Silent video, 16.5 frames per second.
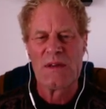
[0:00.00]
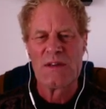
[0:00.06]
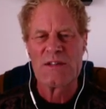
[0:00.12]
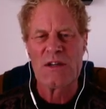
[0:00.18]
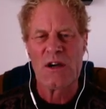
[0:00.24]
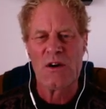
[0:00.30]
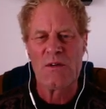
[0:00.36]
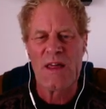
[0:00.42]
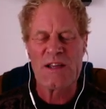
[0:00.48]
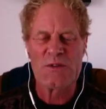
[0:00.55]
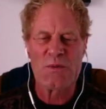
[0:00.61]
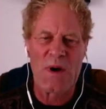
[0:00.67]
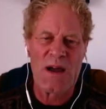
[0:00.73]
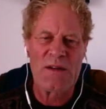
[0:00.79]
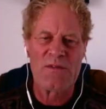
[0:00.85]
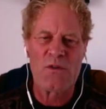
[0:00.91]
So that's
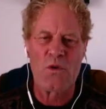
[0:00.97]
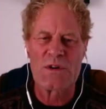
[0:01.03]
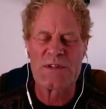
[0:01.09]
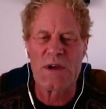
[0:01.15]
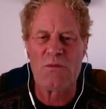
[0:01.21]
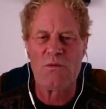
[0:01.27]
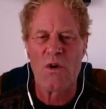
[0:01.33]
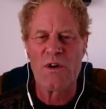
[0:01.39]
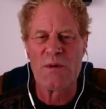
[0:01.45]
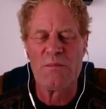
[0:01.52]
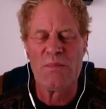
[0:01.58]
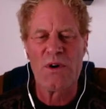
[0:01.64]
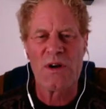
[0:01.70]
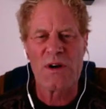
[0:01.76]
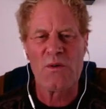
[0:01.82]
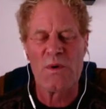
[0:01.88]
why, of course, I wrote a
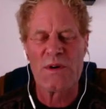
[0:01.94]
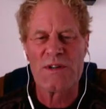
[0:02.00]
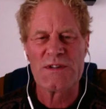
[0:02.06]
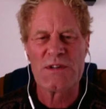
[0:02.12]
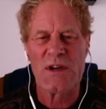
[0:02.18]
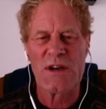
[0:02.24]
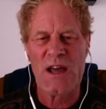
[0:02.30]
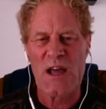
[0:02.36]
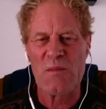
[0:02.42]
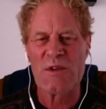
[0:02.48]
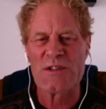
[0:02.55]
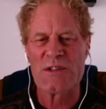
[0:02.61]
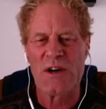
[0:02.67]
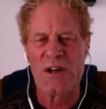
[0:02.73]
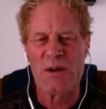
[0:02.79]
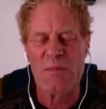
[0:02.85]
book, which is on
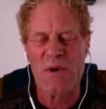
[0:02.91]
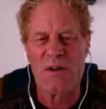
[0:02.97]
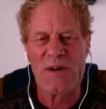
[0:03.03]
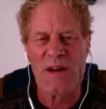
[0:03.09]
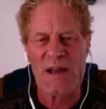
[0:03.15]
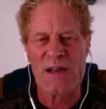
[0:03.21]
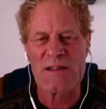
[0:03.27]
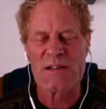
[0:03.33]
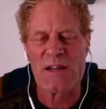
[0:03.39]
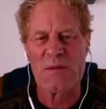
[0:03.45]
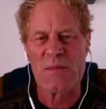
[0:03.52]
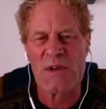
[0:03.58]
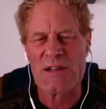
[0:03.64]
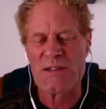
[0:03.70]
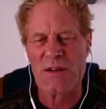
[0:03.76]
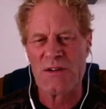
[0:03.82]
Amazon, about Nazca,
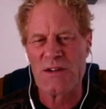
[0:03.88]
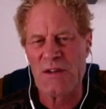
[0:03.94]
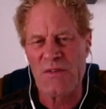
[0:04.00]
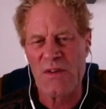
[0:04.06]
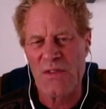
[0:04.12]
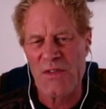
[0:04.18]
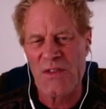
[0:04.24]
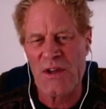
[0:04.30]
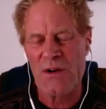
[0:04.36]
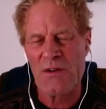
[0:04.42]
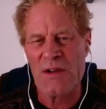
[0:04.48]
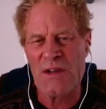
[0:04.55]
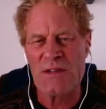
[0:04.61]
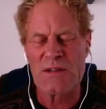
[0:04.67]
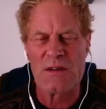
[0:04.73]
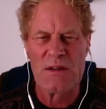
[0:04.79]
because there are different
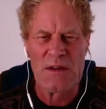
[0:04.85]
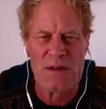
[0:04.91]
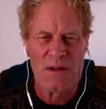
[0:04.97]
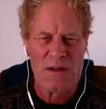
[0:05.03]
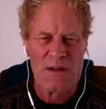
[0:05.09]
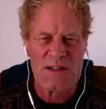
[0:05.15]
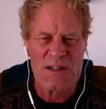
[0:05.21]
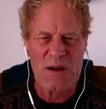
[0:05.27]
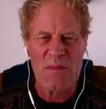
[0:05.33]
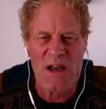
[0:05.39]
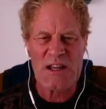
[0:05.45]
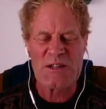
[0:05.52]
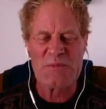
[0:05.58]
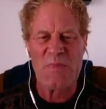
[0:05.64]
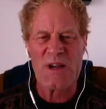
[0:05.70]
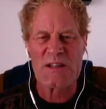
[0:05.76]
theories. Some
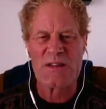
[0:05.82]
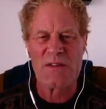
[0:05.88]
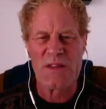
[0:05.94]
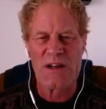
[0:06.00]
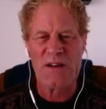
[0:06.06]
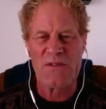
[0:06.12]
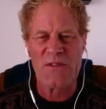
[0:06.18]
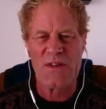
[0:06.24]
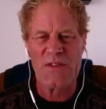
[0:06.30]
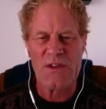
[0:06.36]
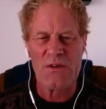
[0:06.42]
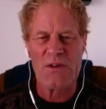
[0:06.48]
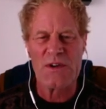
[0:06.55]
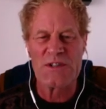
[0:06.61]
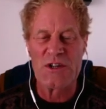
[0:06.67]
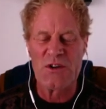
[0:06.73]
aspects of the different
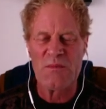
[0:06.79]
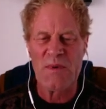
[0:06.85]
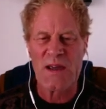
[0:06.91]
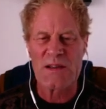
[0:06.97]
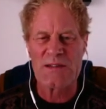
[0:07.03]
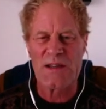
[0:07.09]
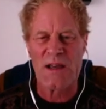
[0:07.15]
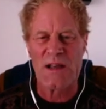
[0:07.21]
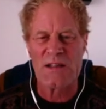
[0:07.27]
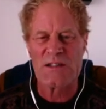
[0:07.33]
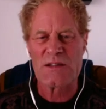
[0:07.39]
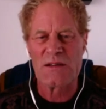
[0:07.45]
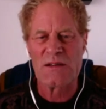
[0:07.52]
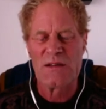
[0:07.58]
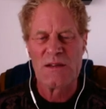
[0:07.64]
theories do make sense.